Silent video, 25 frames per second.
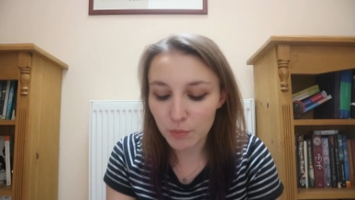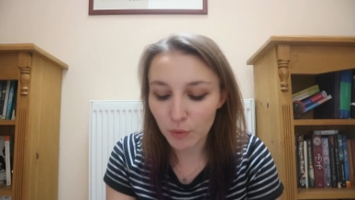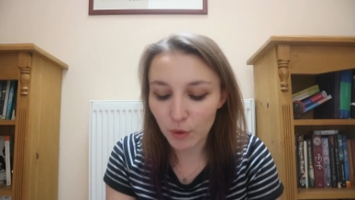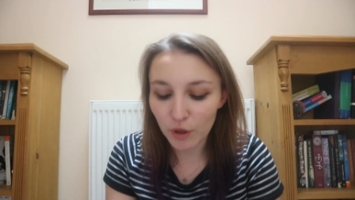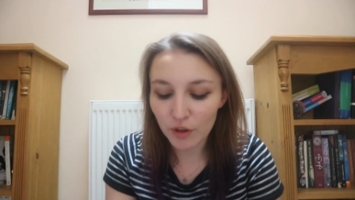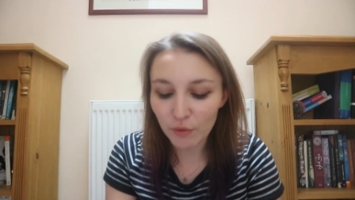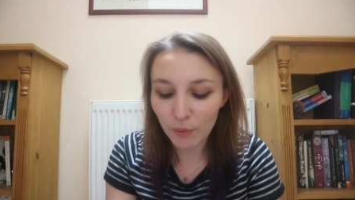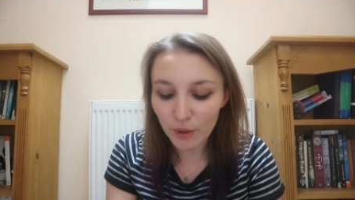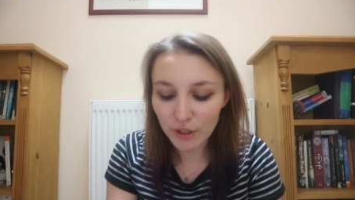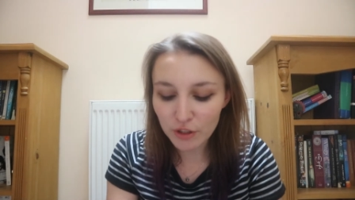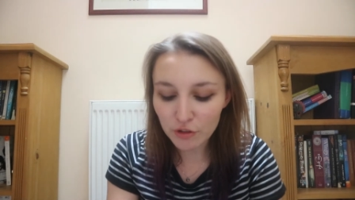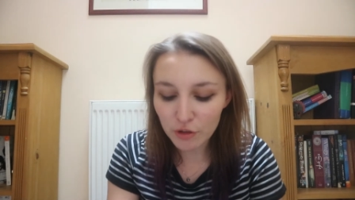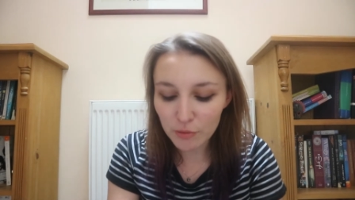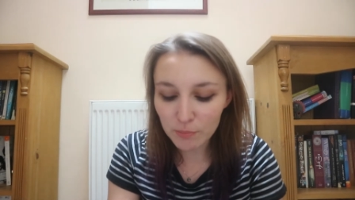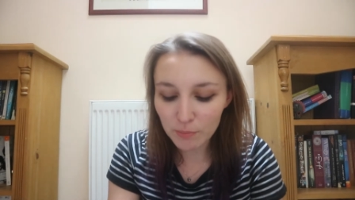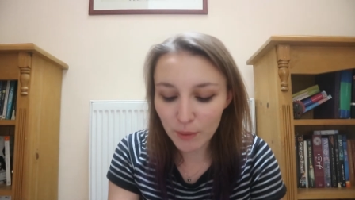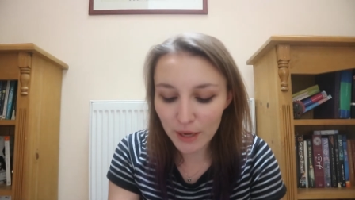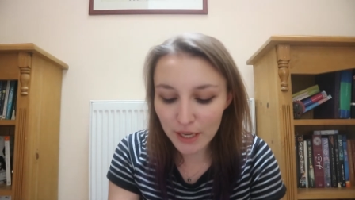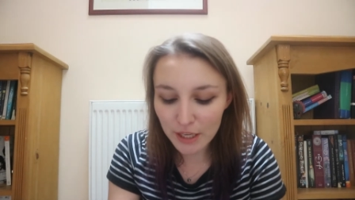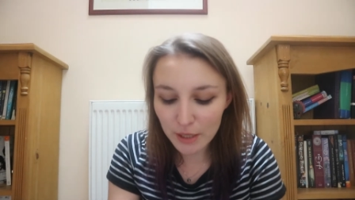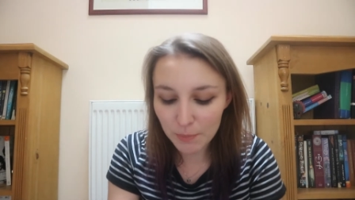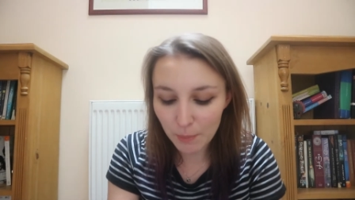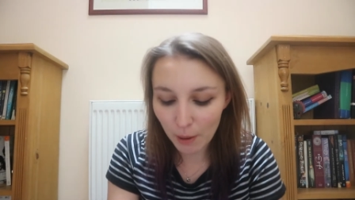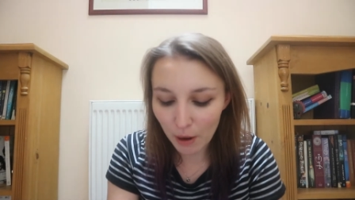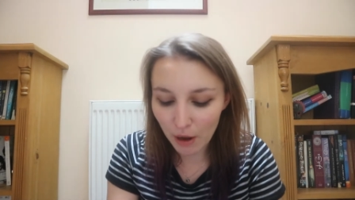But when you're a
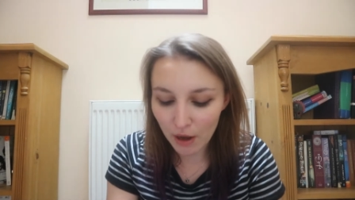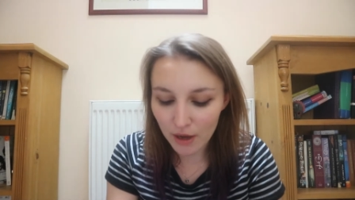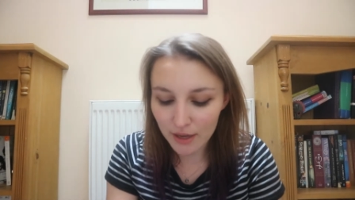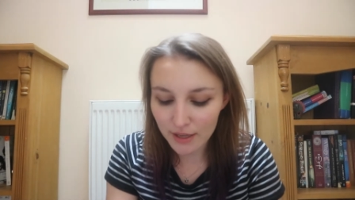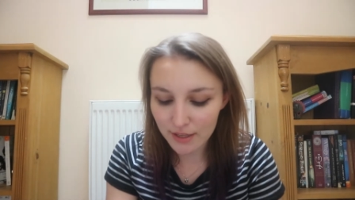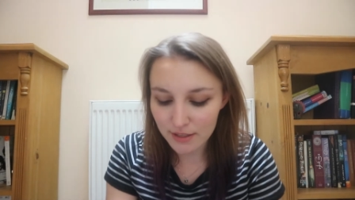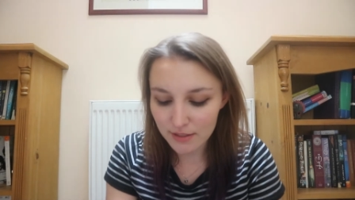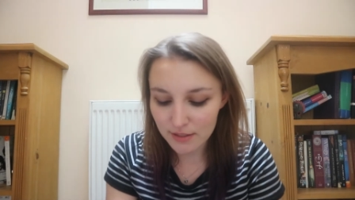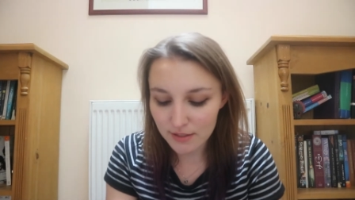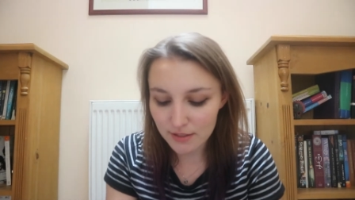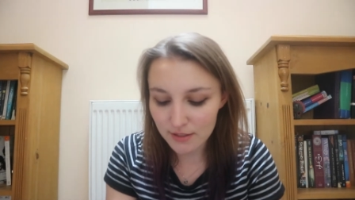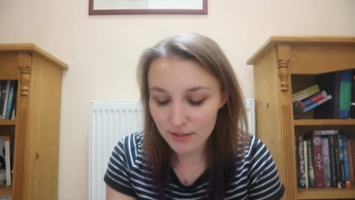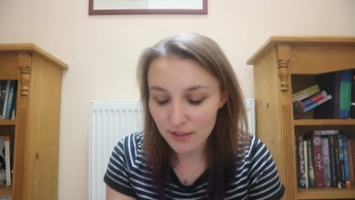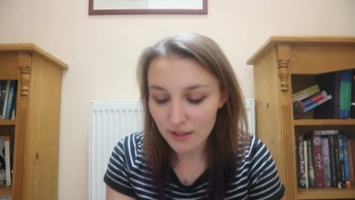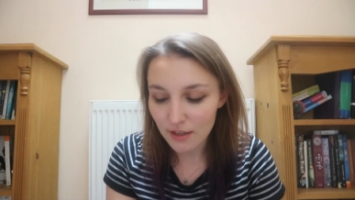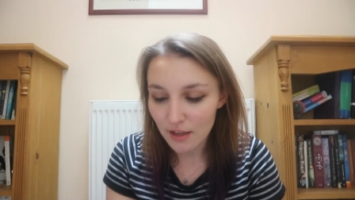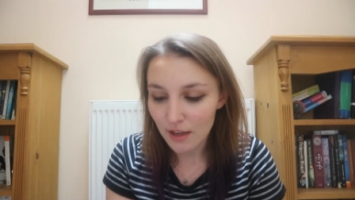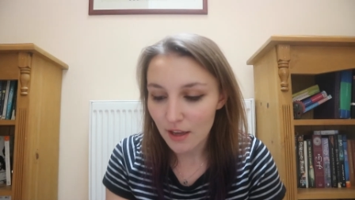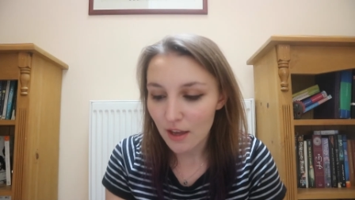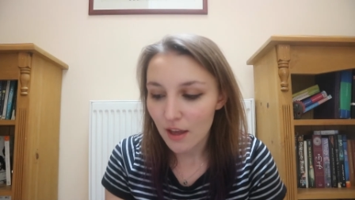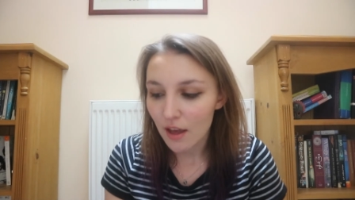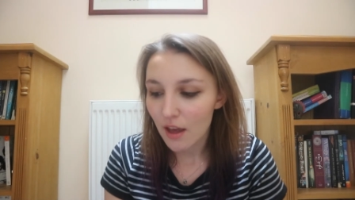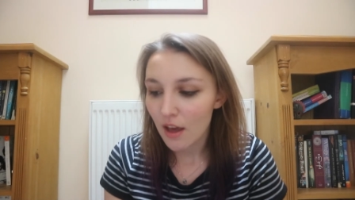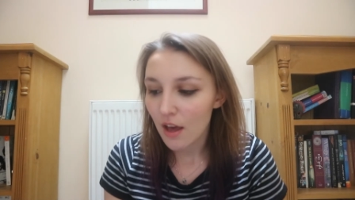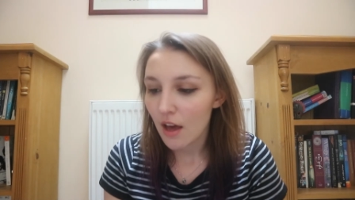makeup artist
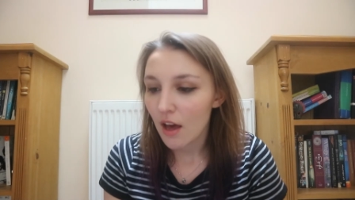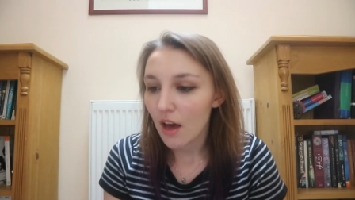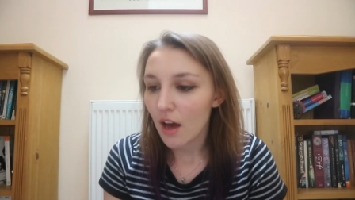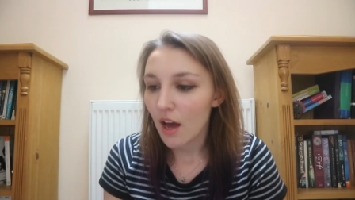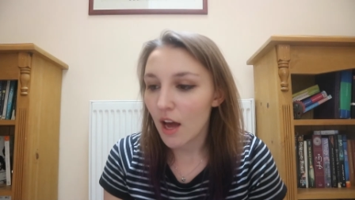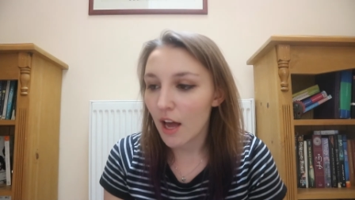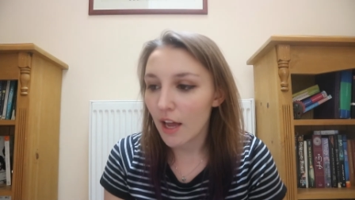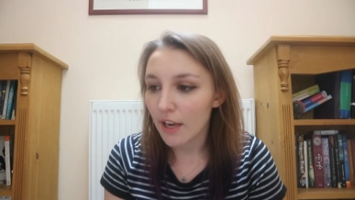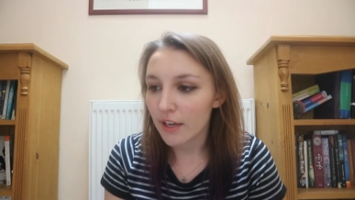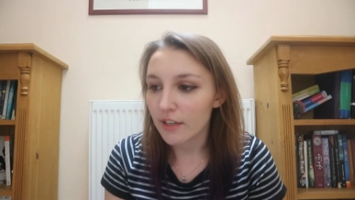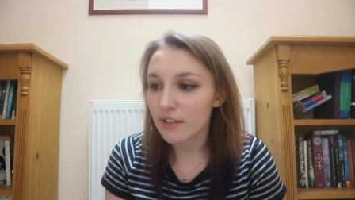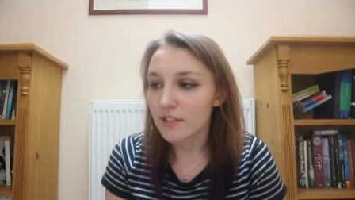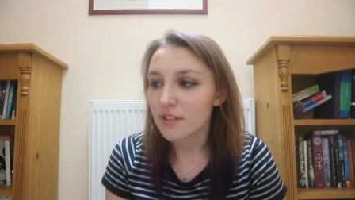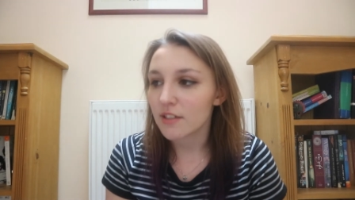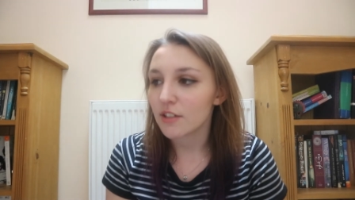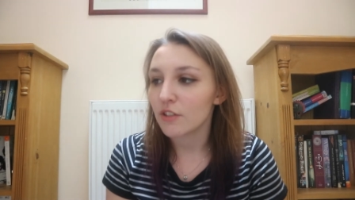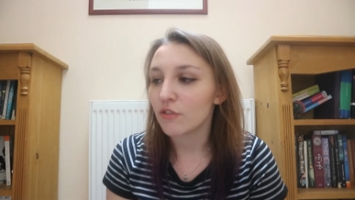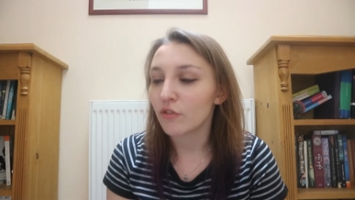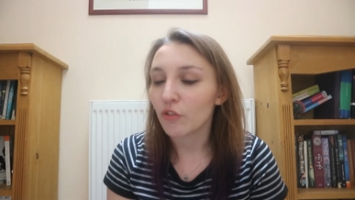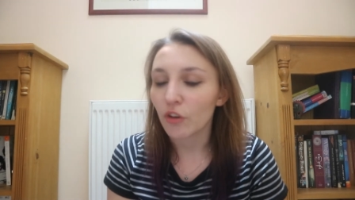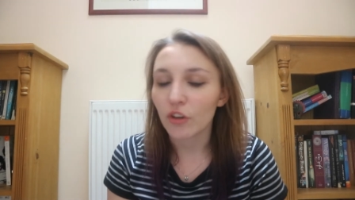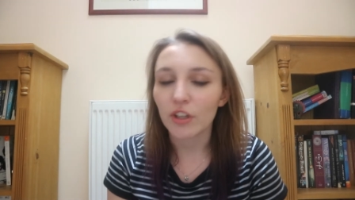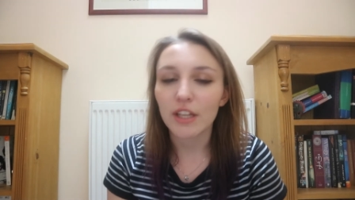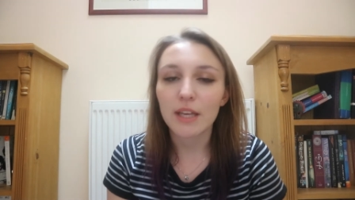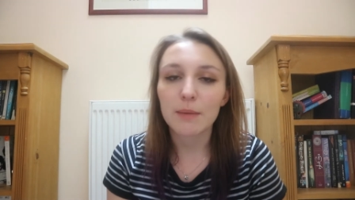and
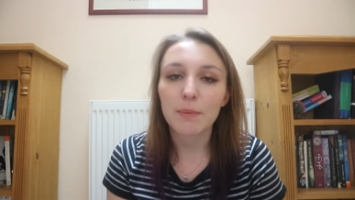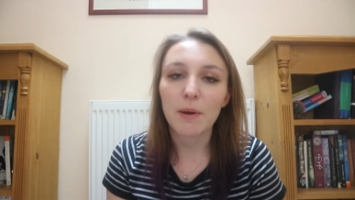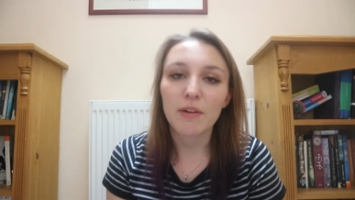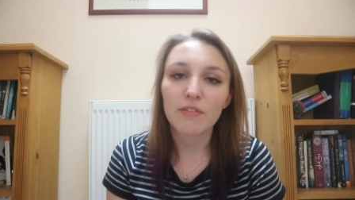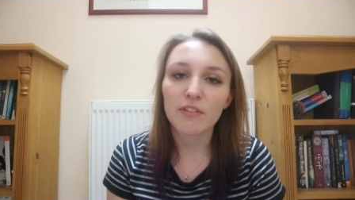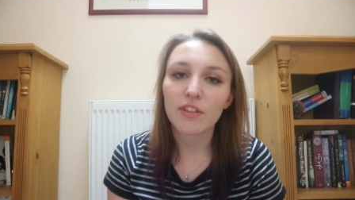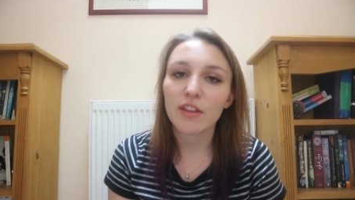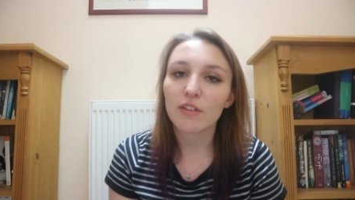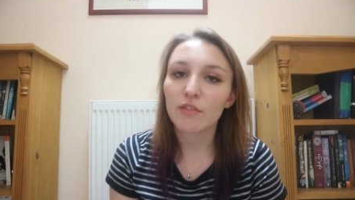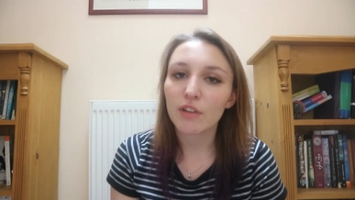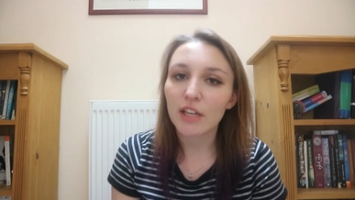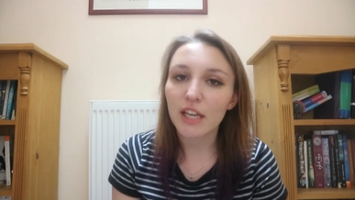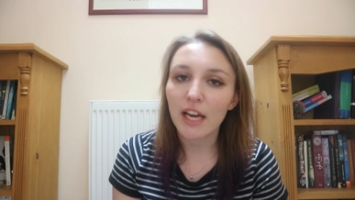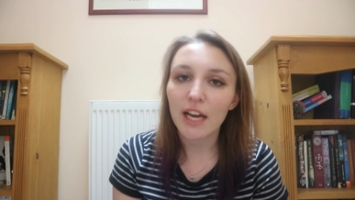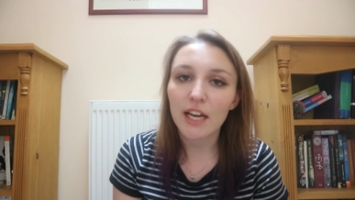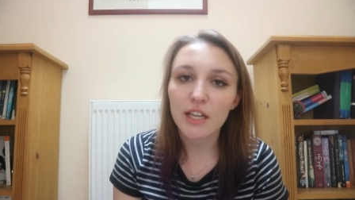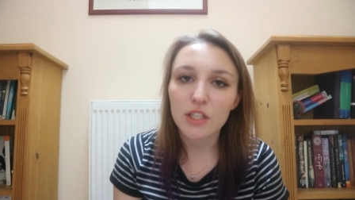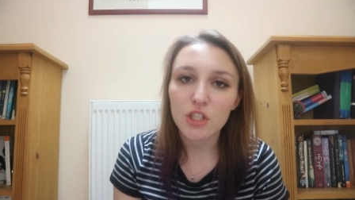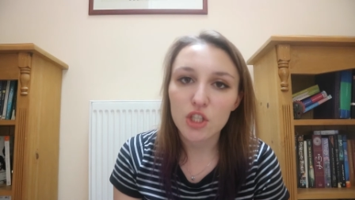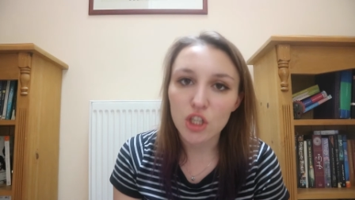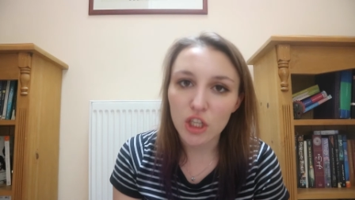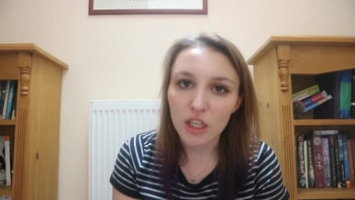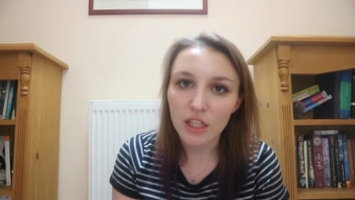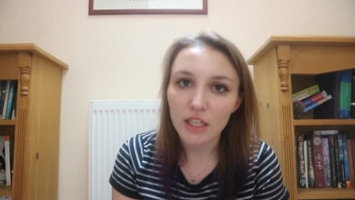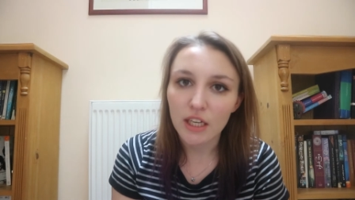you've gotta keep everything really
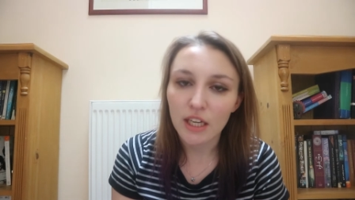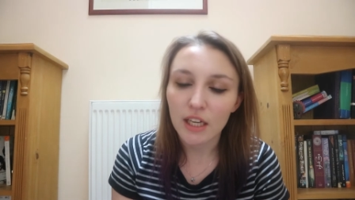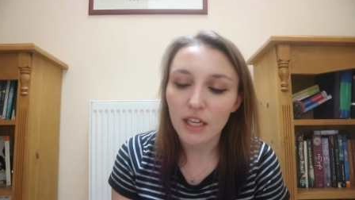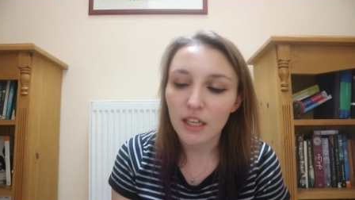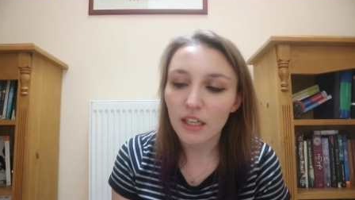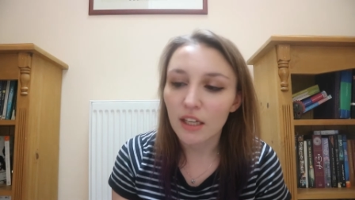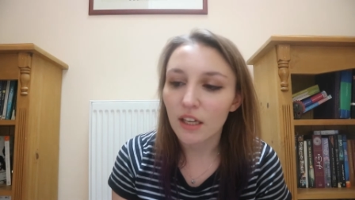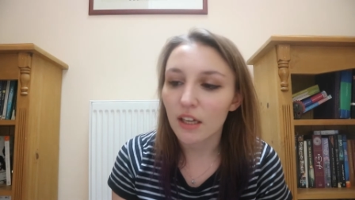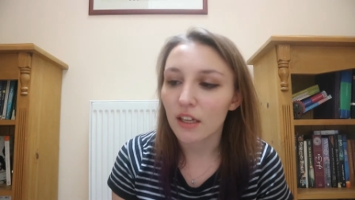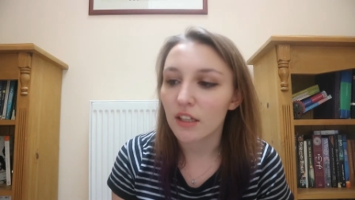hygienic